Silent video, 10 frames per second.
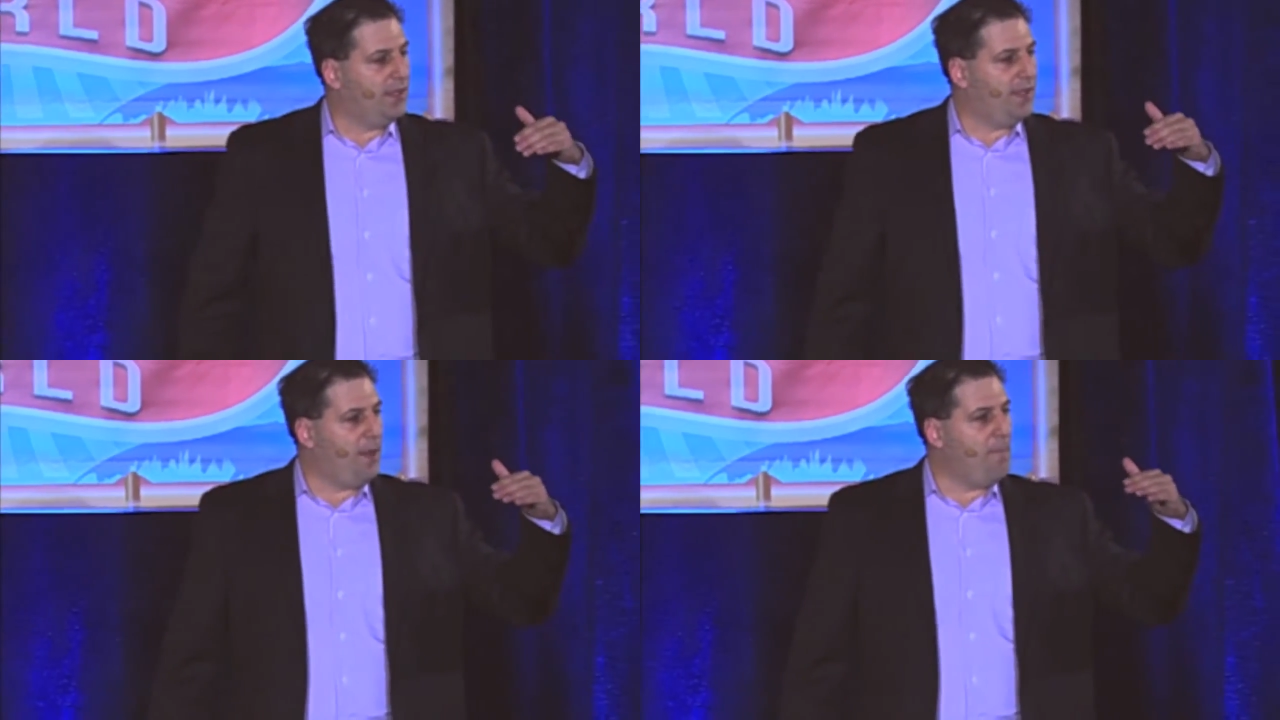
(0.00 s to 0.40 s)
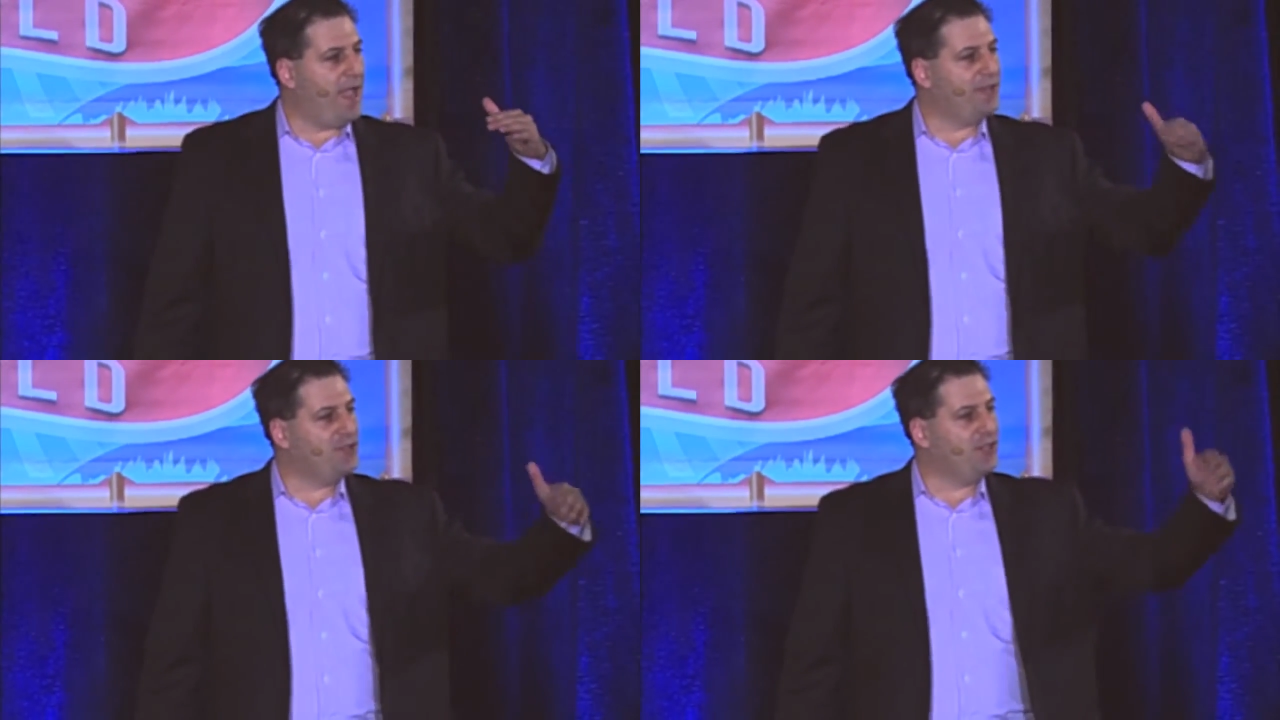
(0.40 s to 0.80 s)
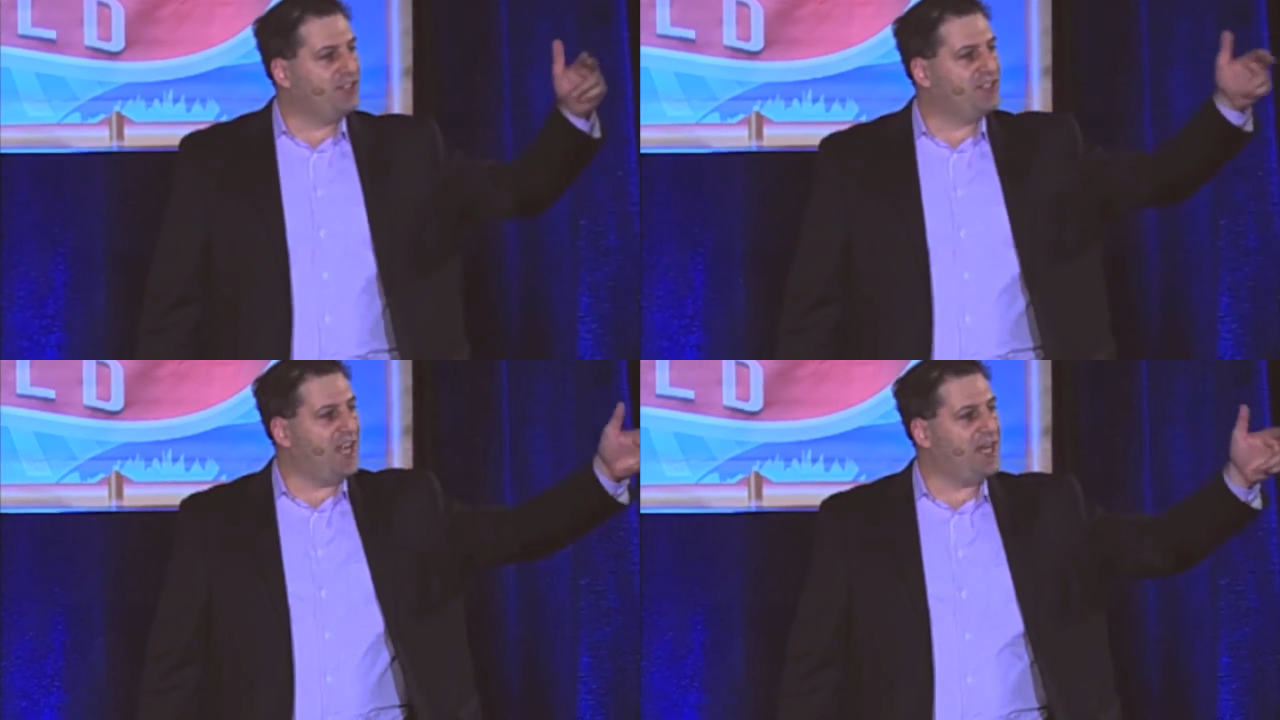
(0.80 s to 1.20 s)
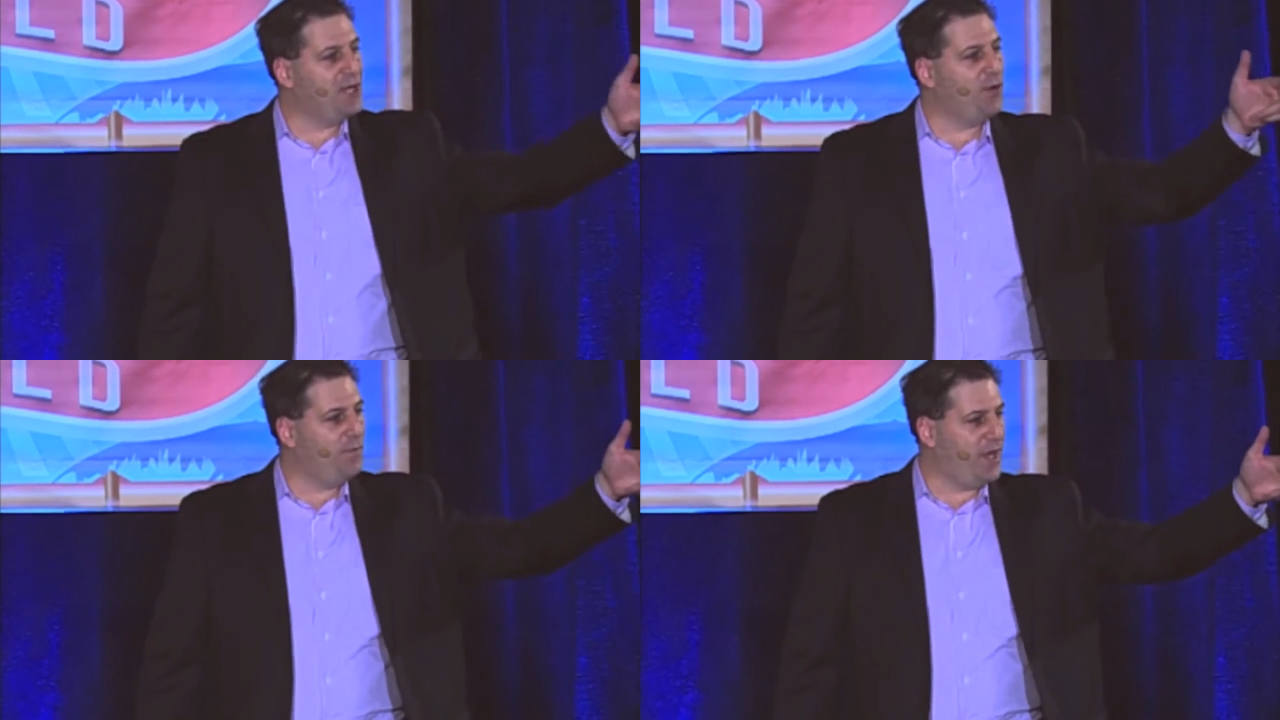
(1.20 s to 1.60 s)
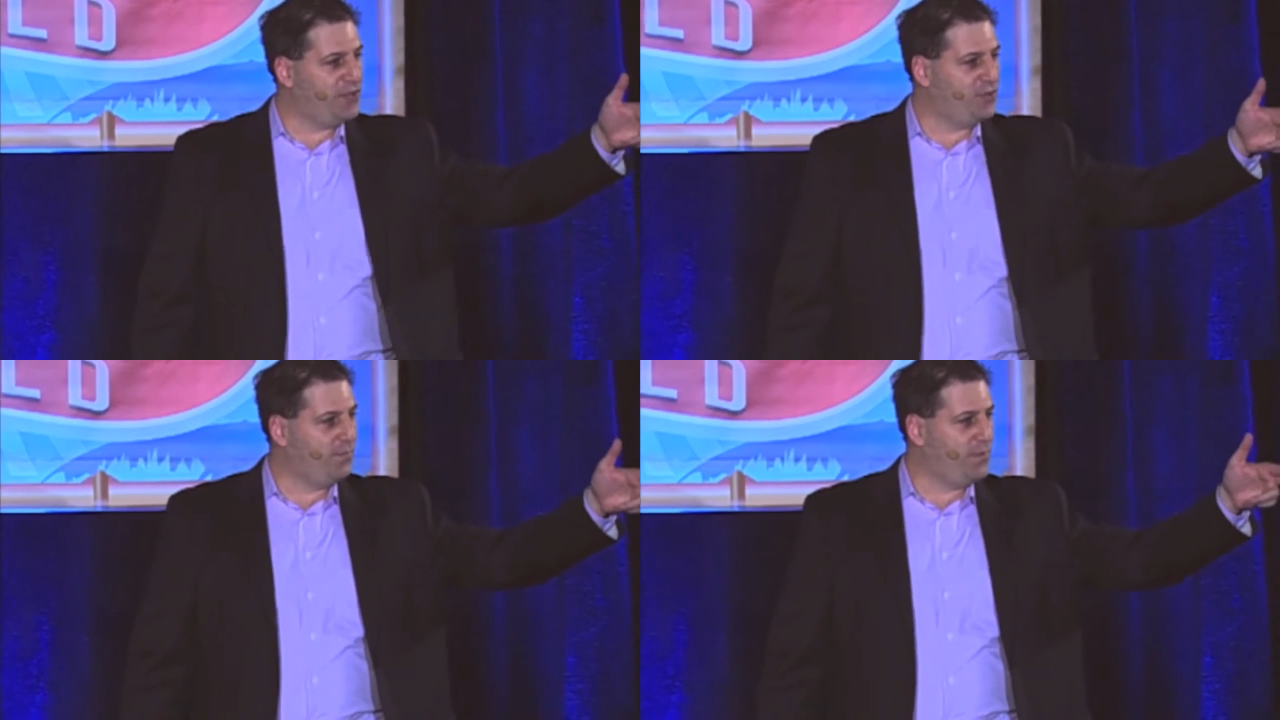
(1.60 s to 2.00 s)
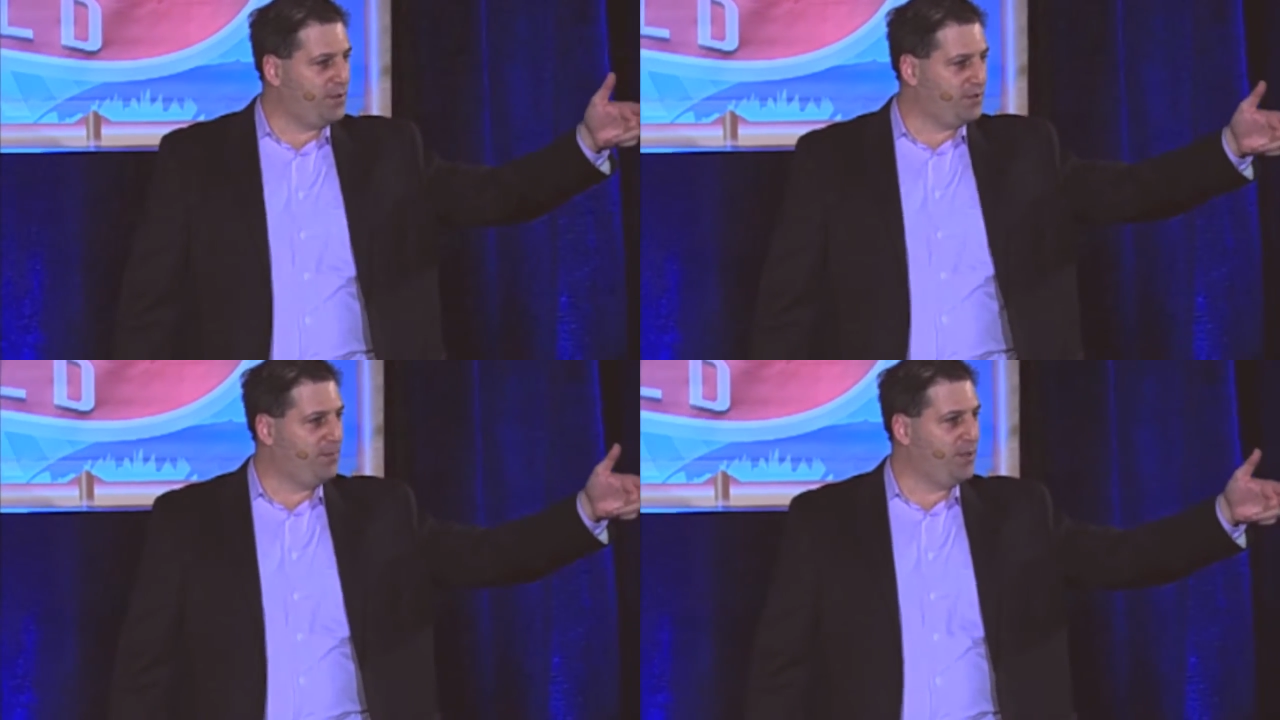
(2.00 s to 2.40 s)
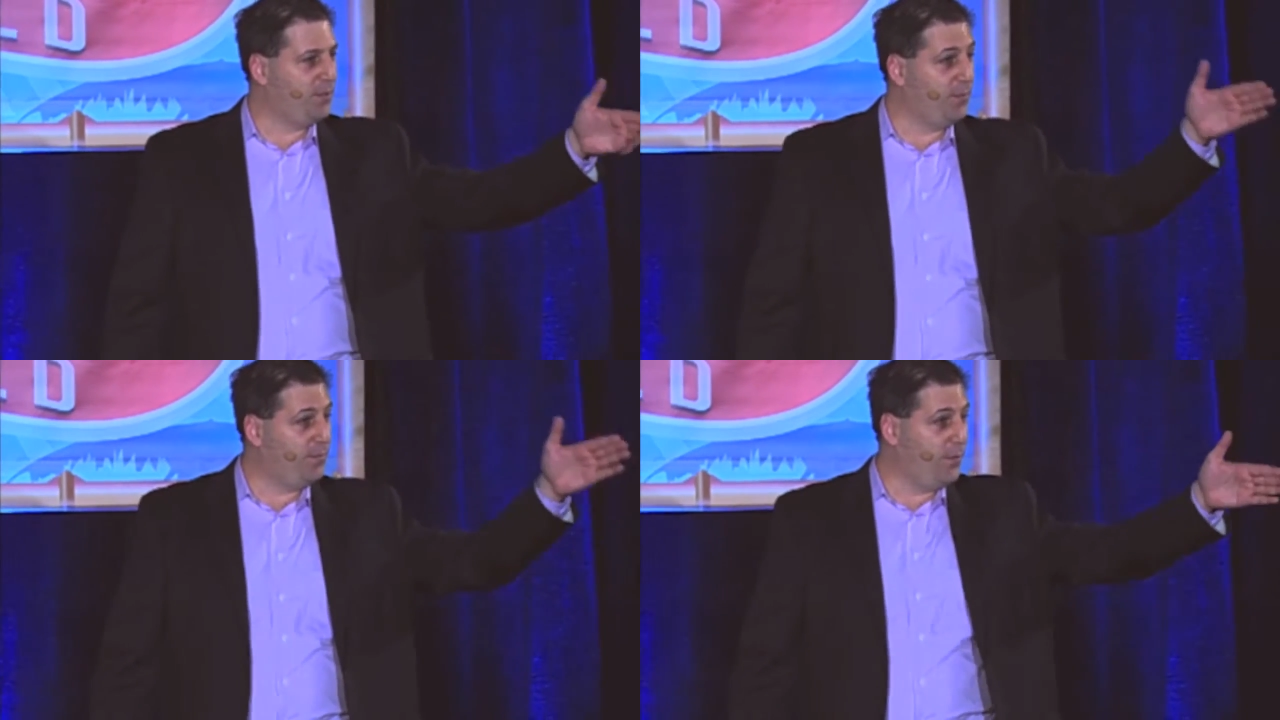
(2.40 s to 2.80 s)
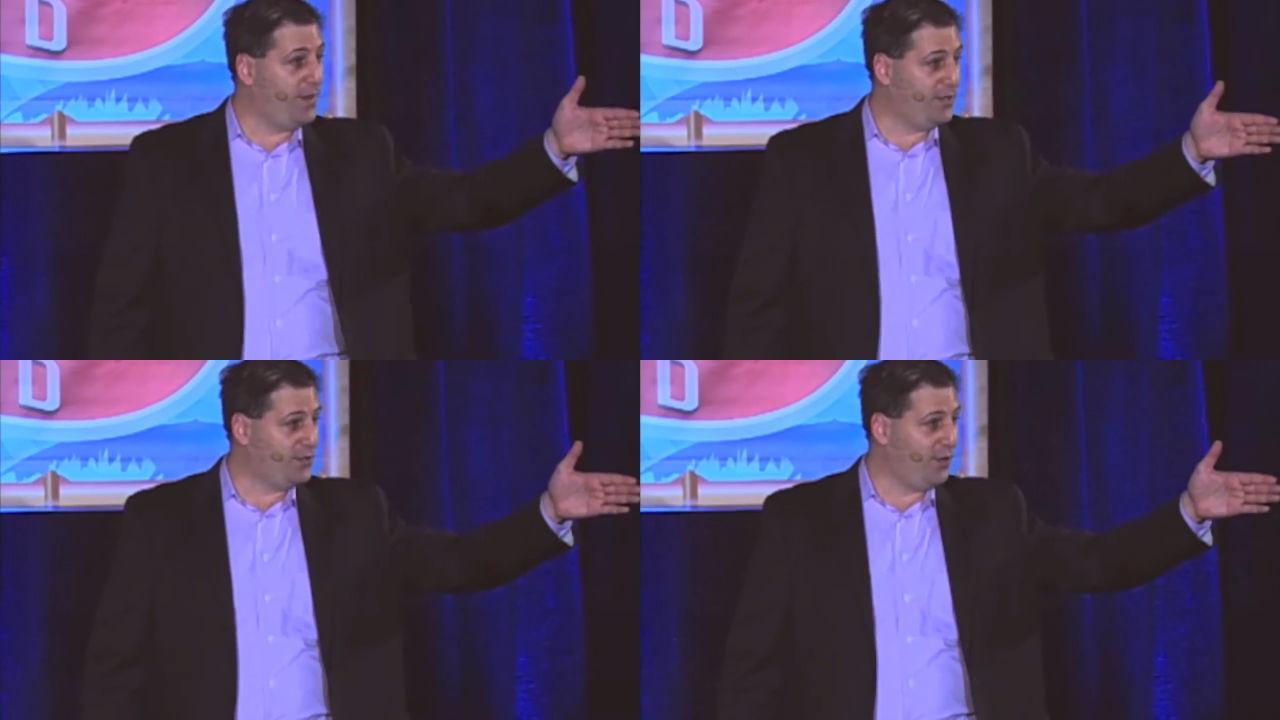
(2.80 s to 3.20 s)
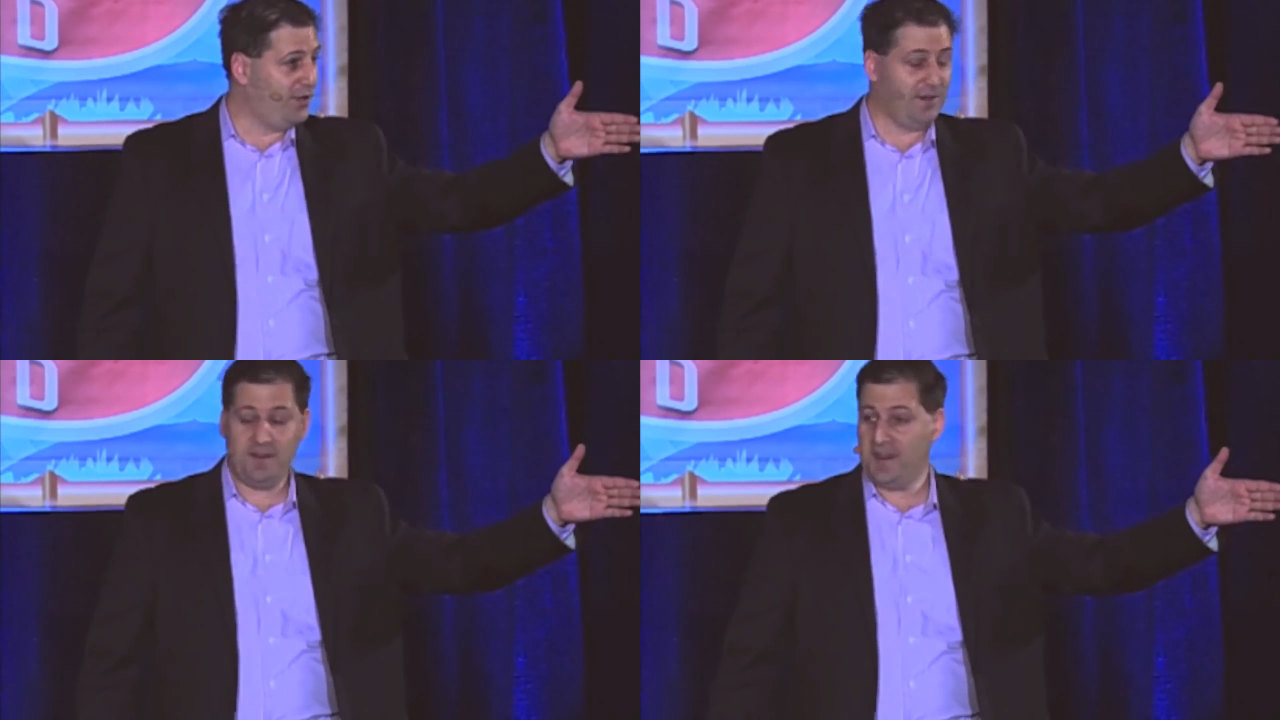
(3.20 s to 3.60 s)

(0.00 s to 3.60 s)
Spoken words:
Imagine a standing ovation for the speaker before they start,